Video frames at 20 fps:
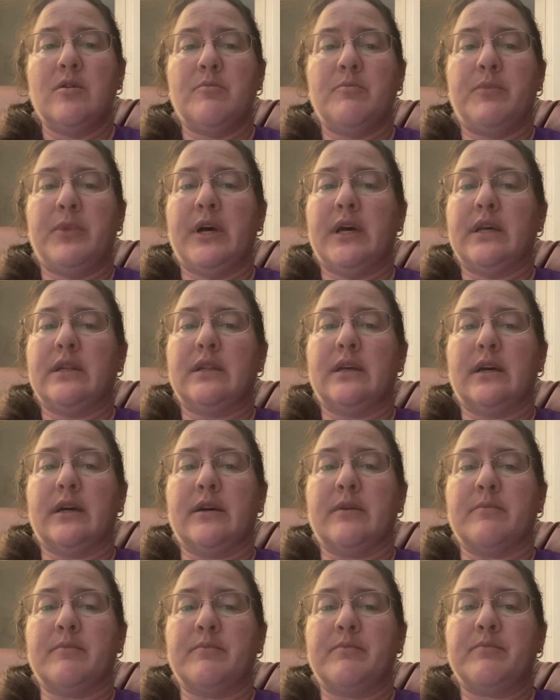but
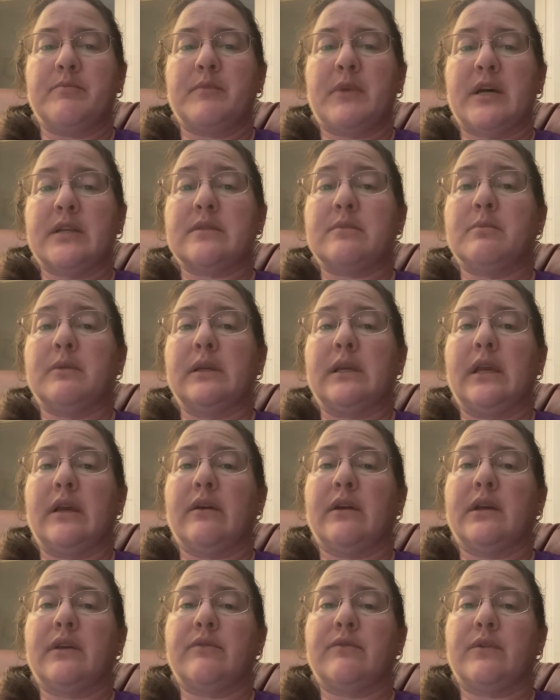um, possibly
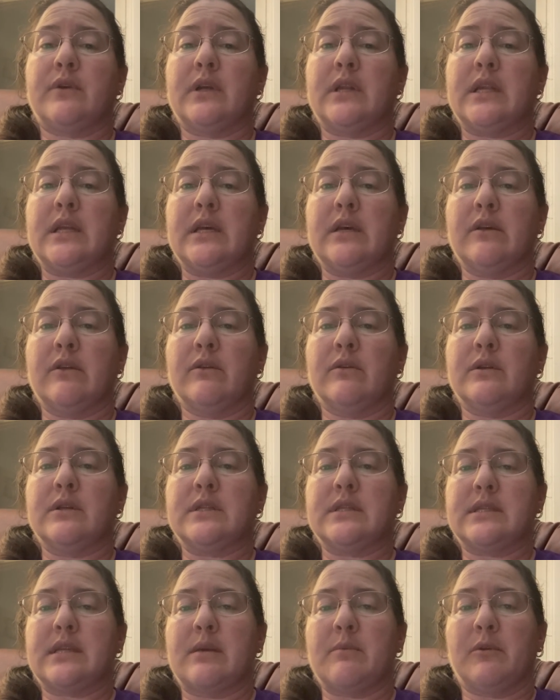caring for an ill or
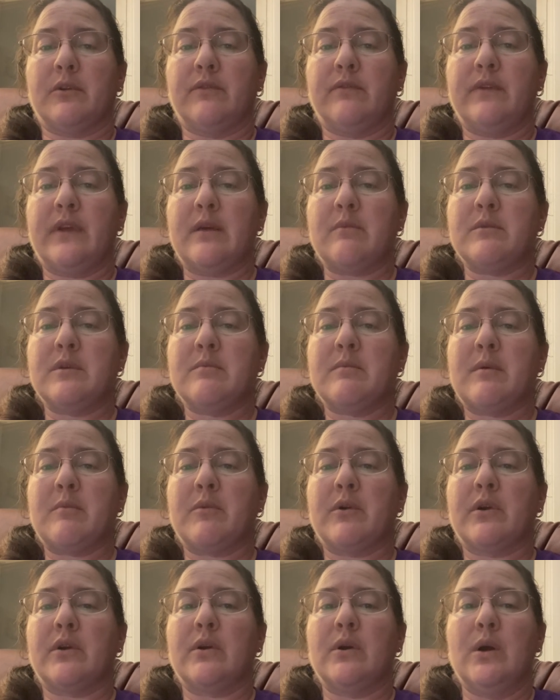disabled family
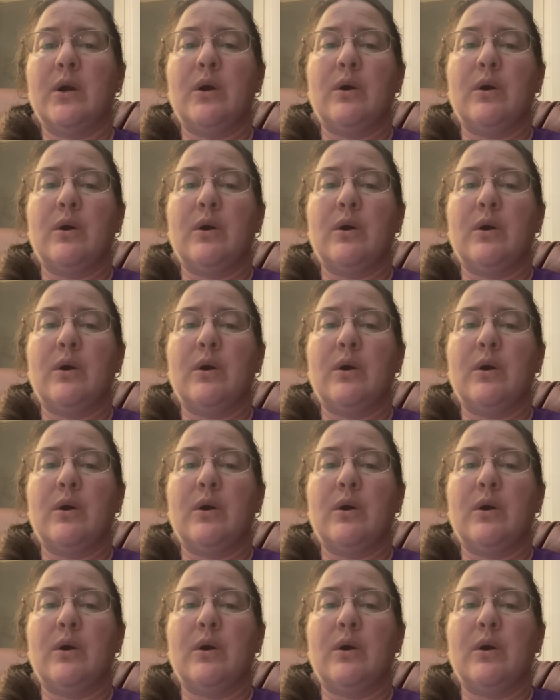member